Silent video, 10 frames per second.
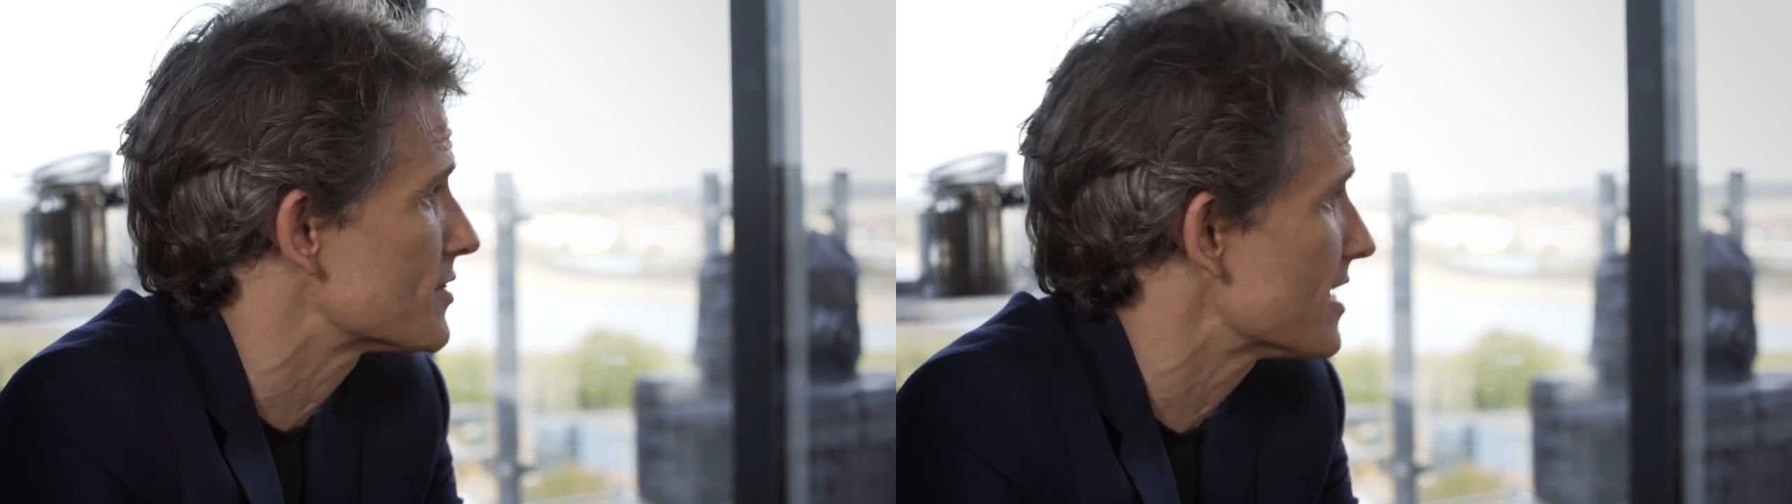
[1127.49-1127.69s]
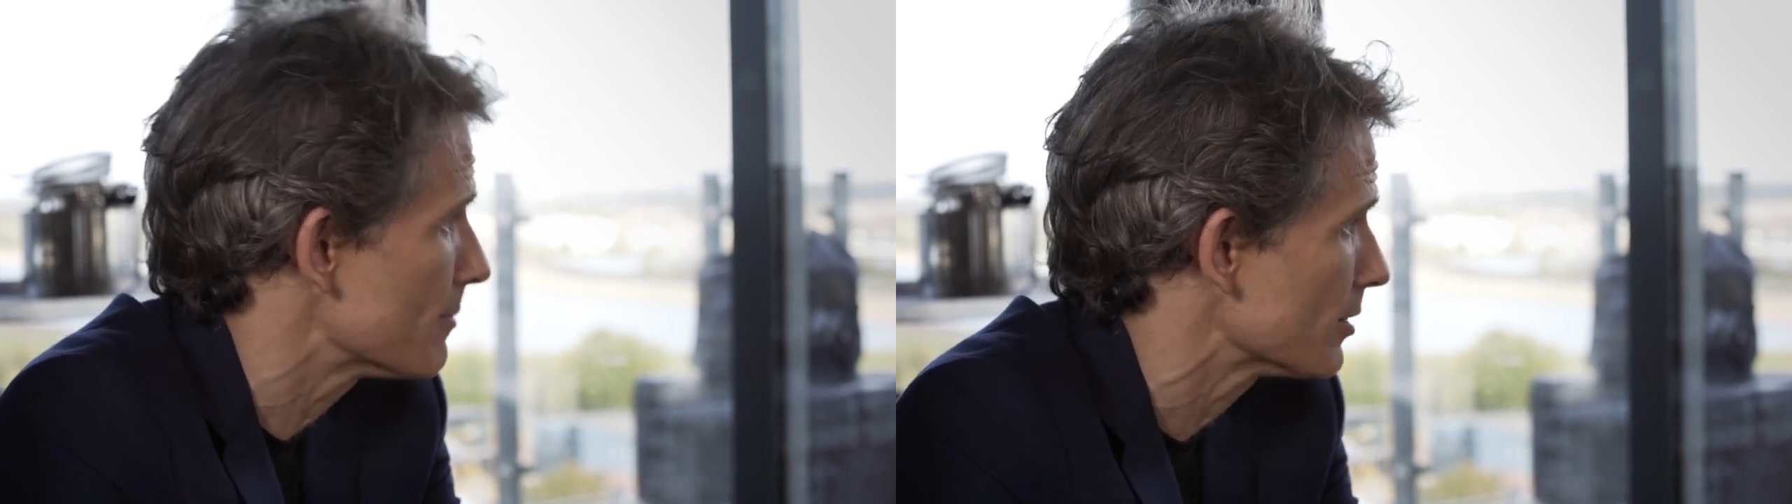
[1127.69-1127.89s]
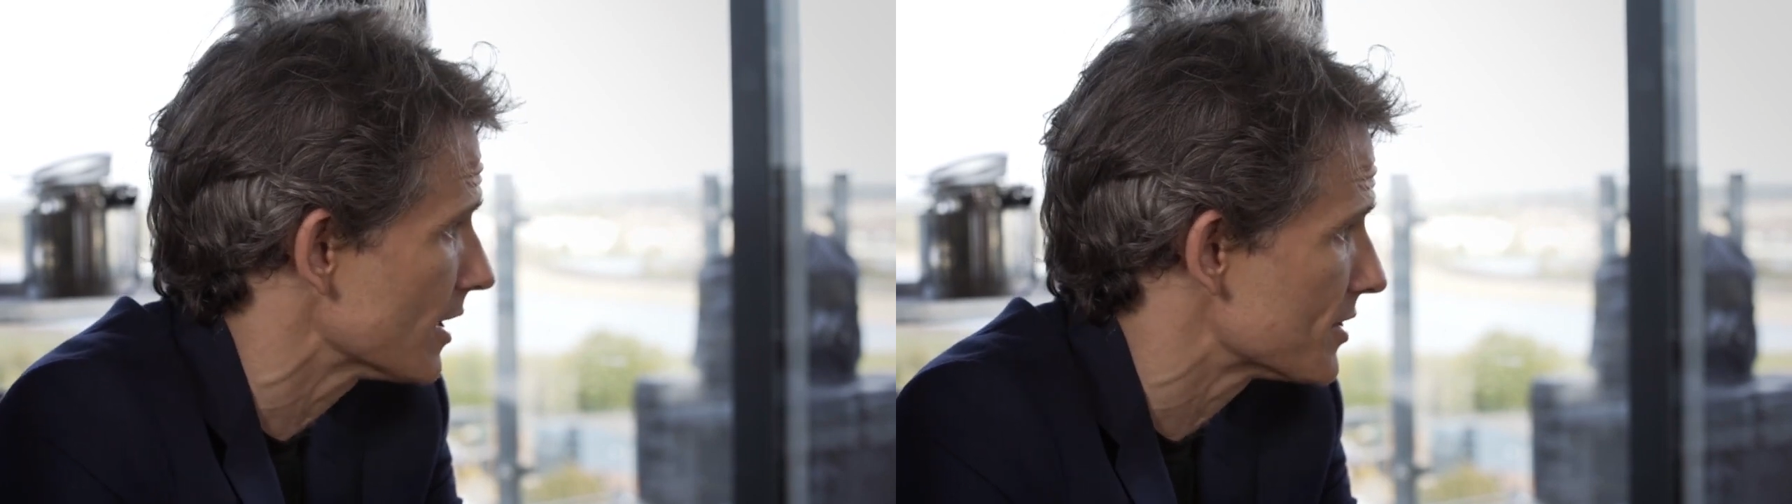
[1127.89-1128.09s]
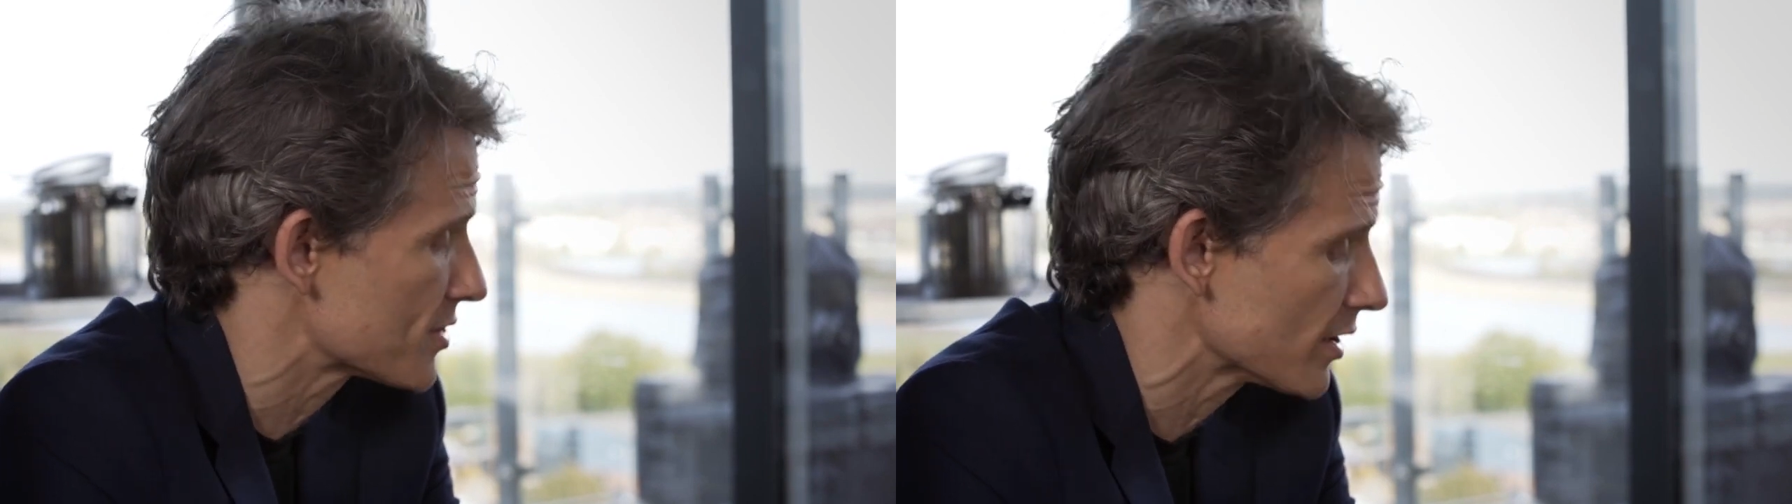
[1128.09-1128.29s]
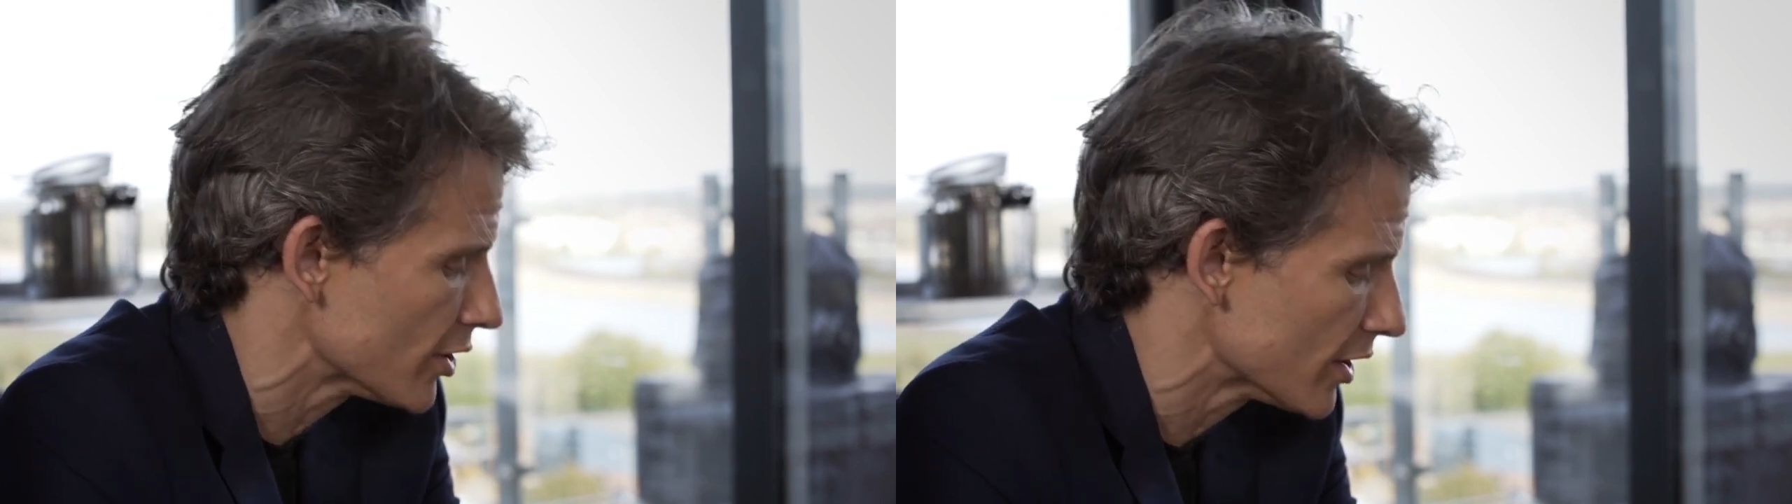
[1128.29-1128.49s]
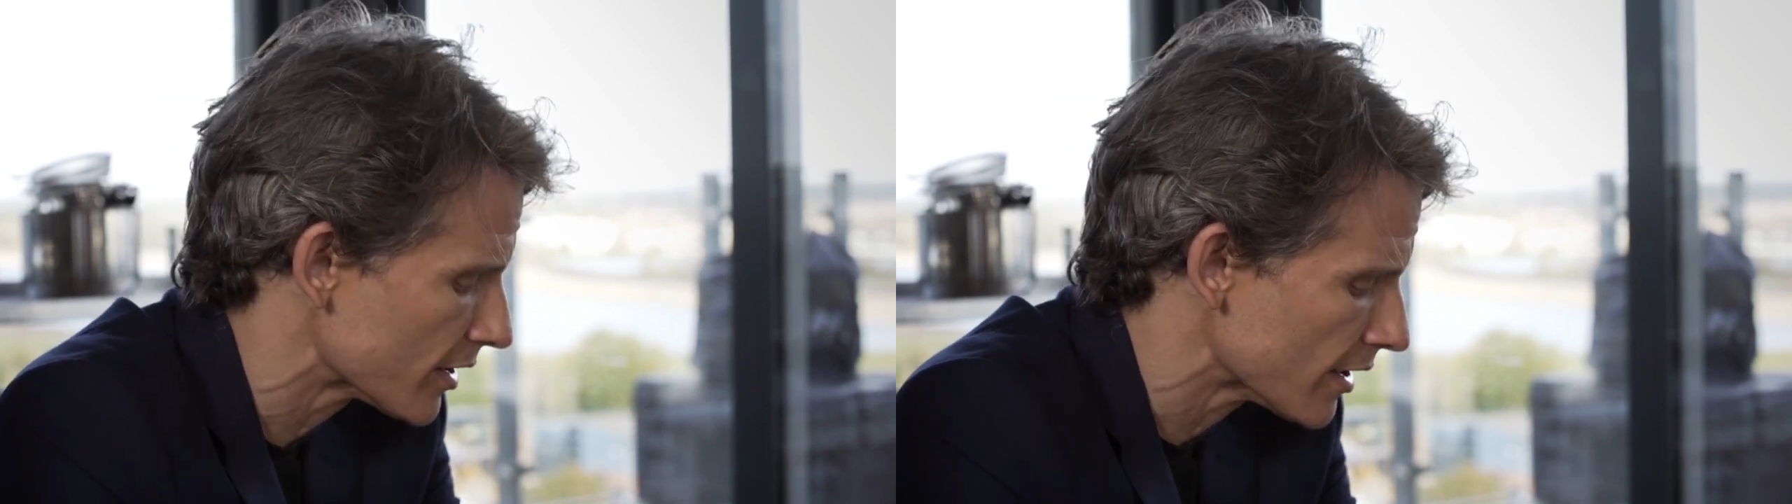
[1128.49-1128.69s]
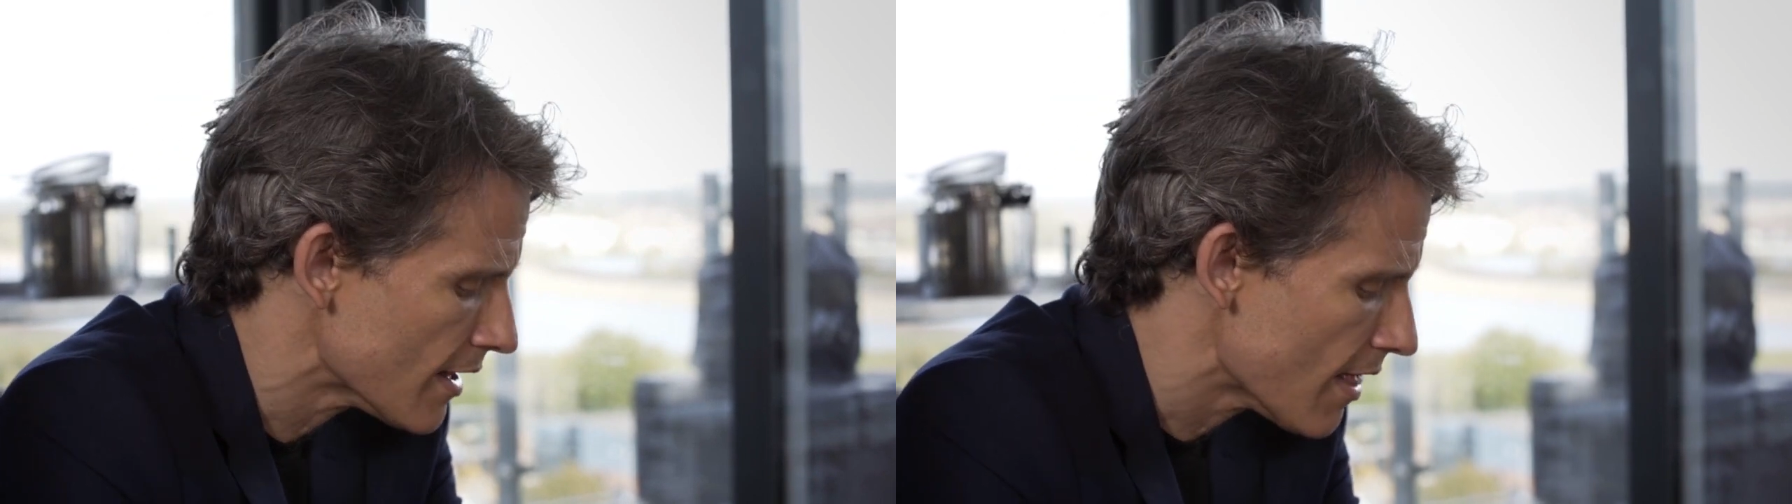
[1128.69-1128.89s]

stabilized a lot.